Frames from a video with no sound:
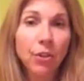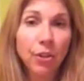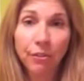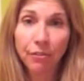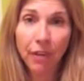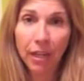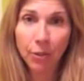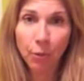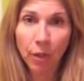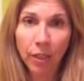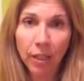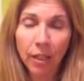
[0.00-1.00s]
and couldn't find
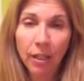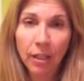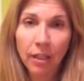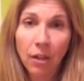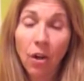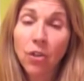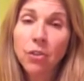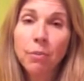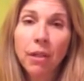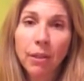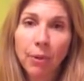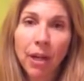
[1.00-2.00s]
one.
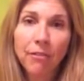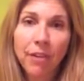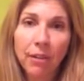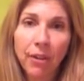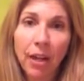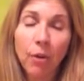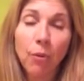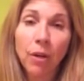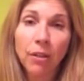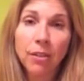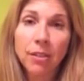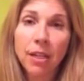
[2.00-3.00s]
Ultimately, what I found out
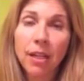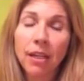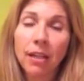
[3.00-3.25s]
was